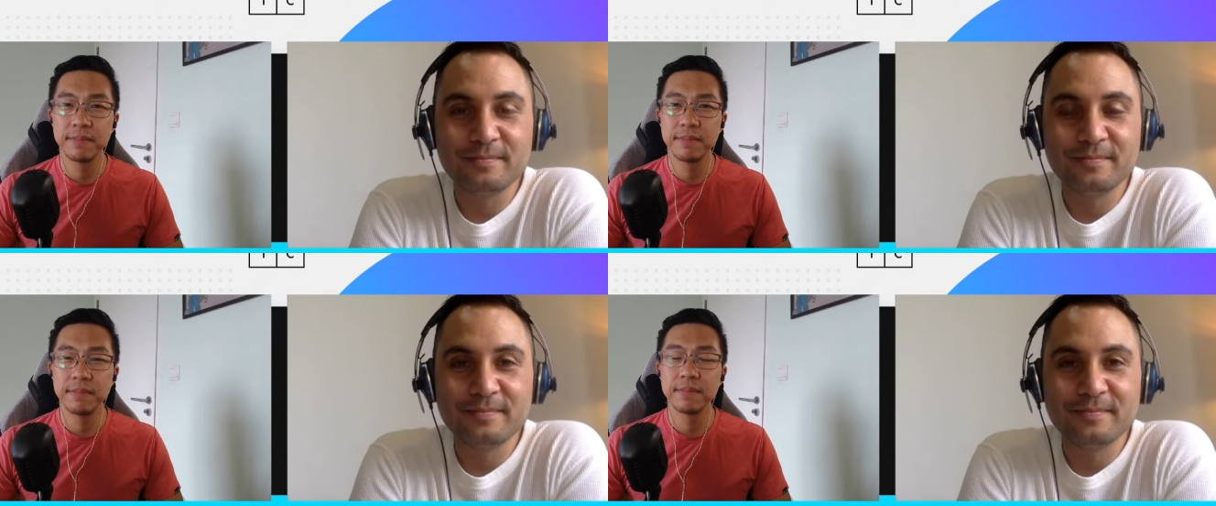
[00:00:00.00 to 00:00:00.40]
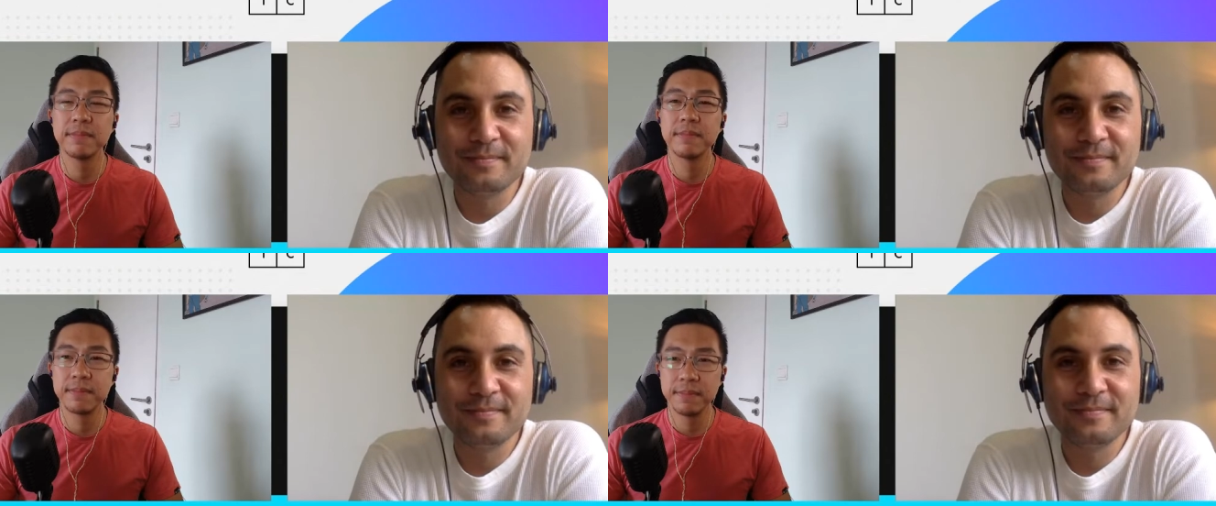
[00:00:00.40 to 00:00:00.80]
Speaker 1: I love
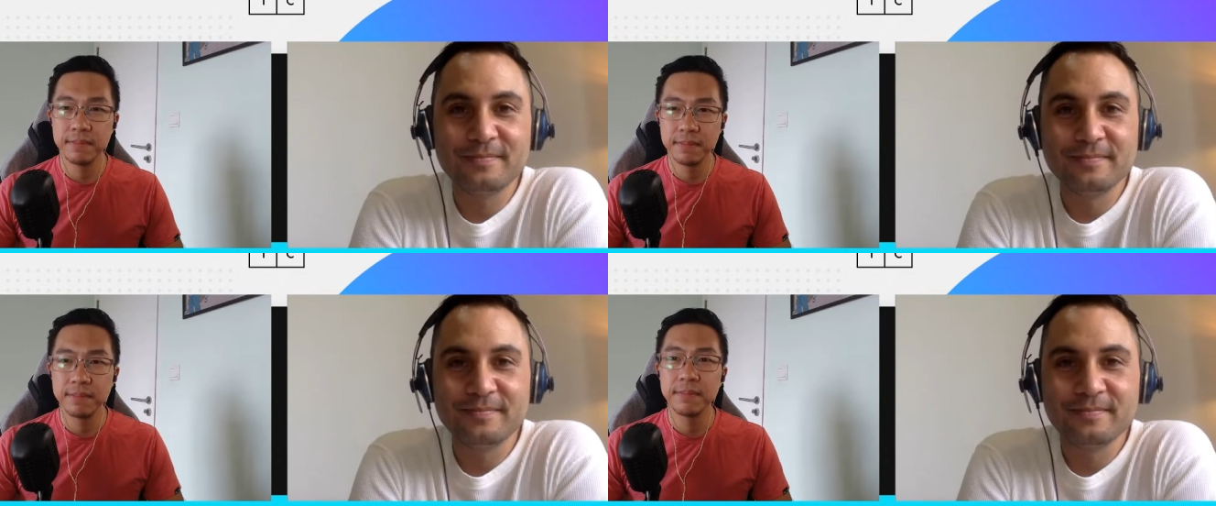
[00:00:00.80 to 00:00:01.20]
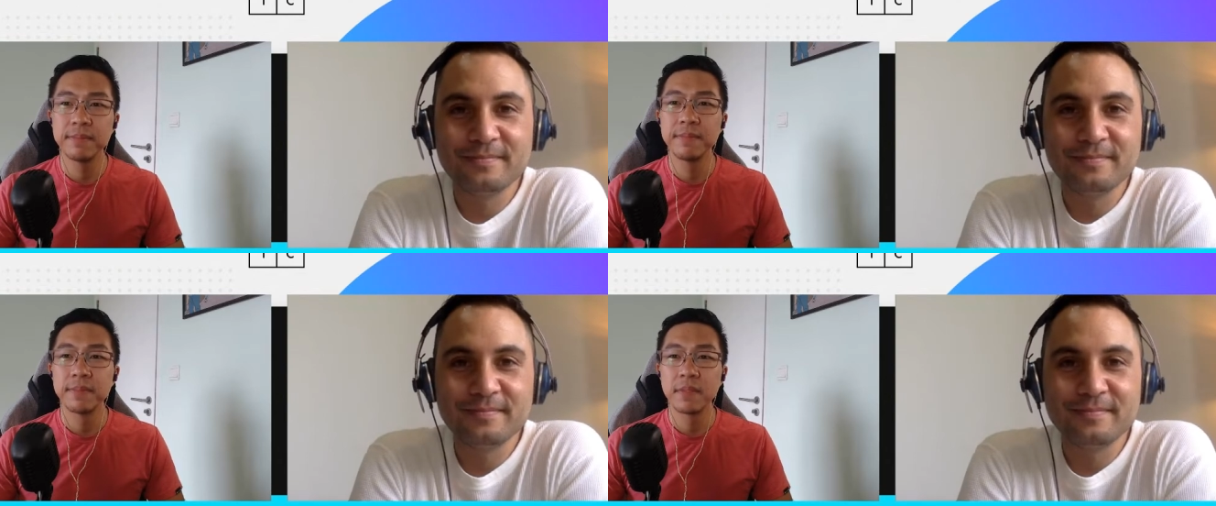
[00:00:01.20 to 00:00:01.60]
you.
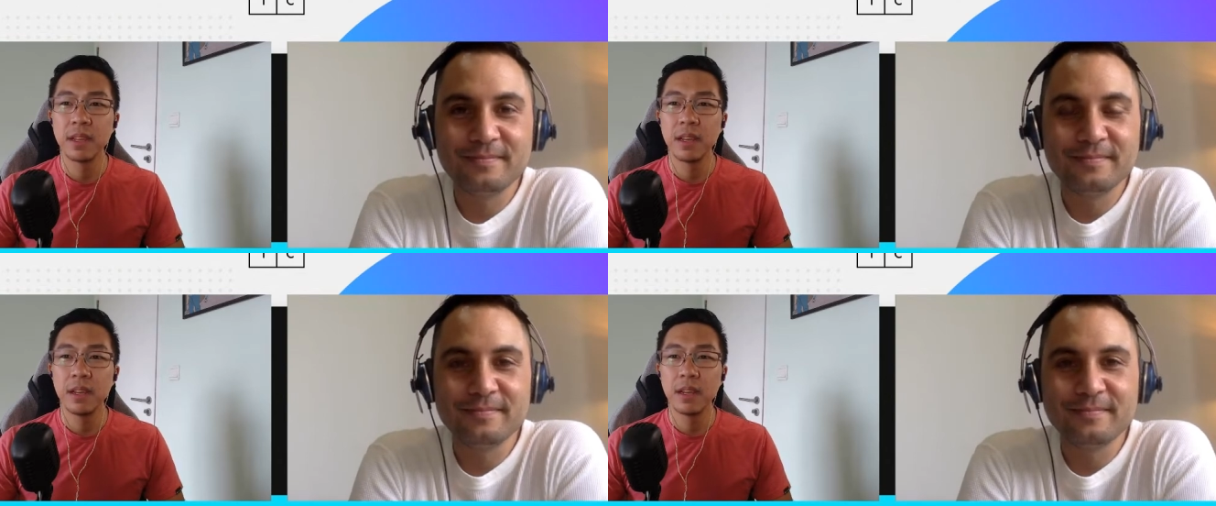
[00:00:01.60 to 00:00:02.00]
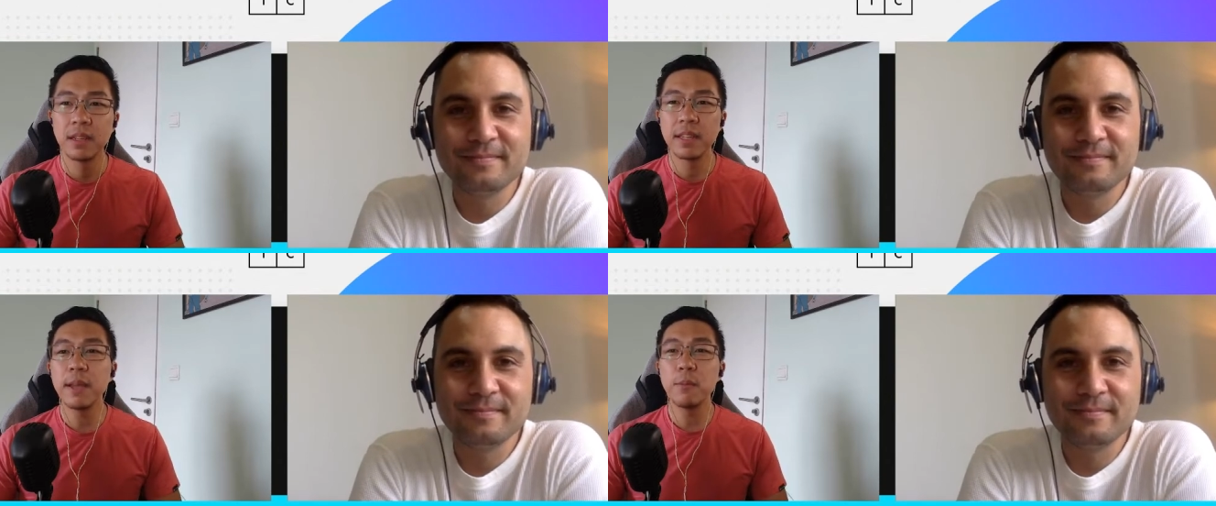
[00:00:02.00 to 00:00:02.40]
I'm
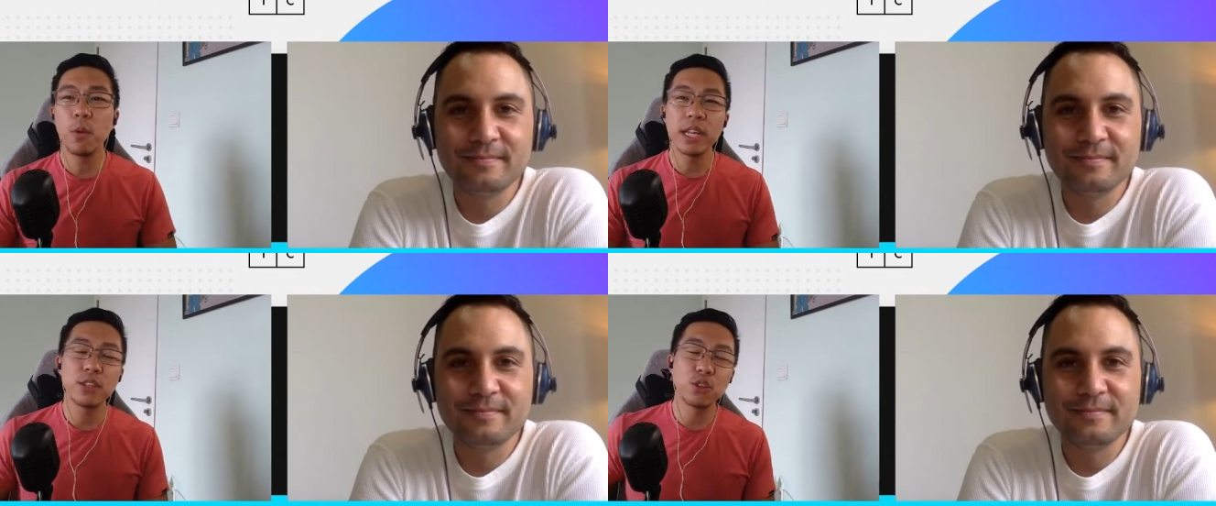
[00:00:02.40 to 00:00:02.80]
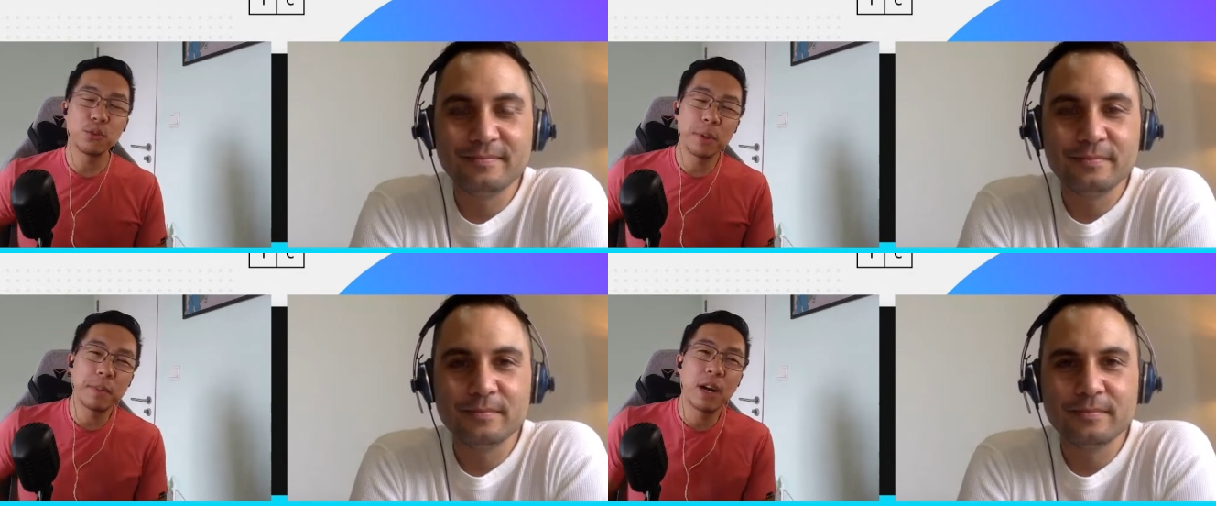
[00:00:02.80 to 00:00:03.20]
thankful. I'm
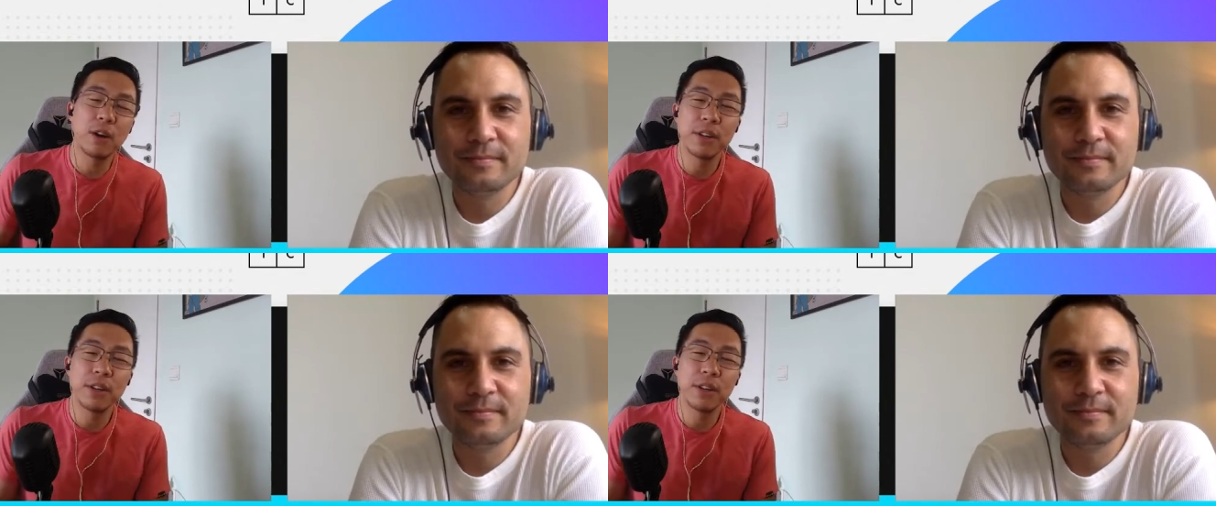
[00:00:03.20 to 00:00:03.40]
grateful.